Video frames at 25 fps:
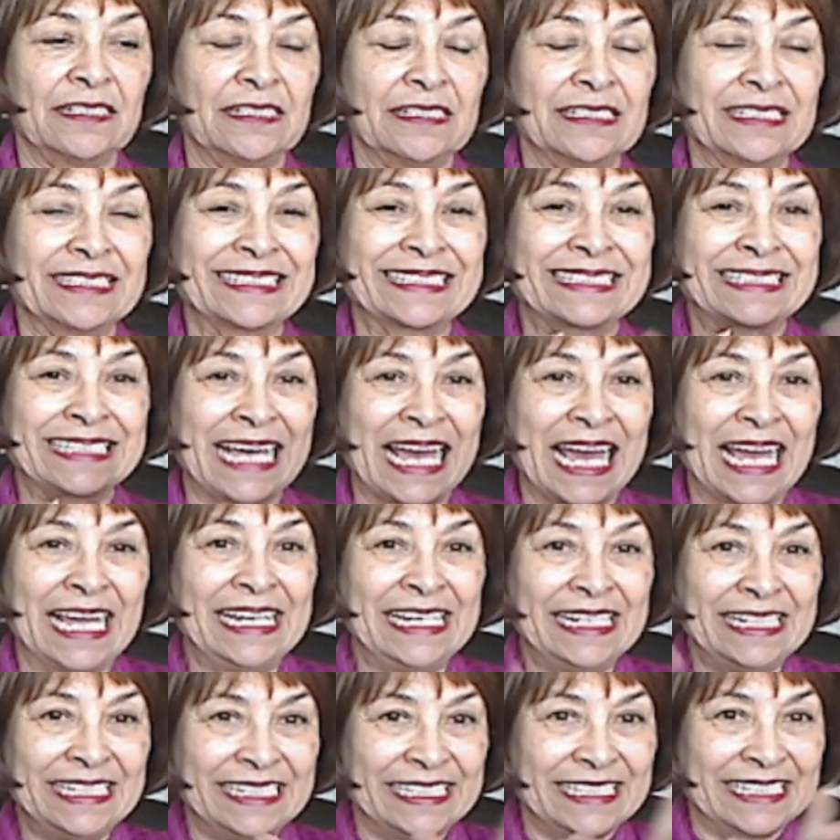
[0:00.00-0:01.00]

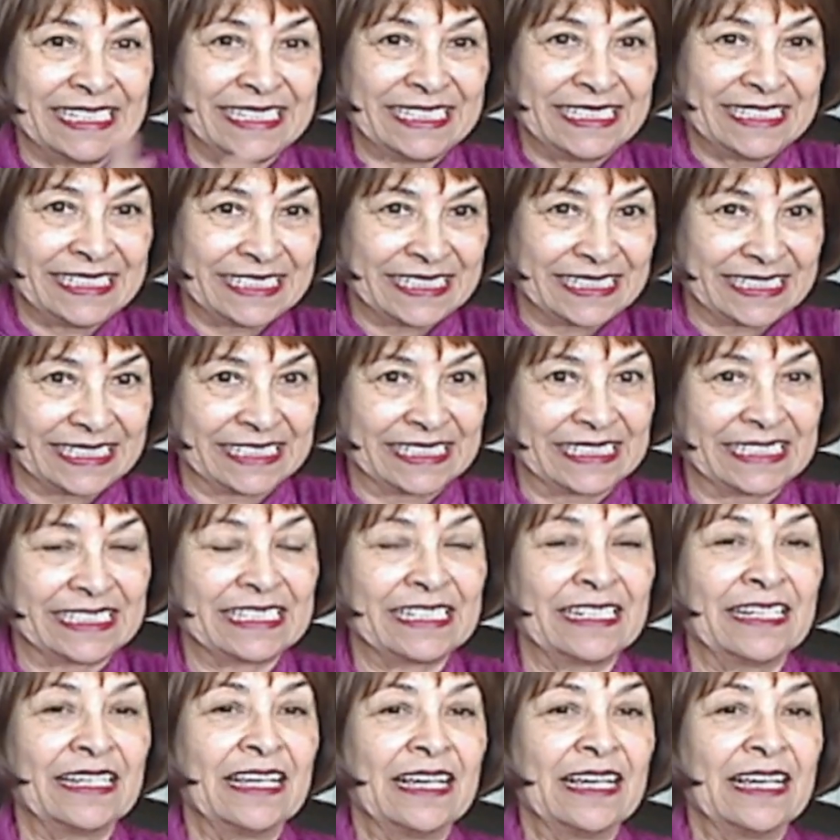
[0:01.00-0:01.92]
Zionists,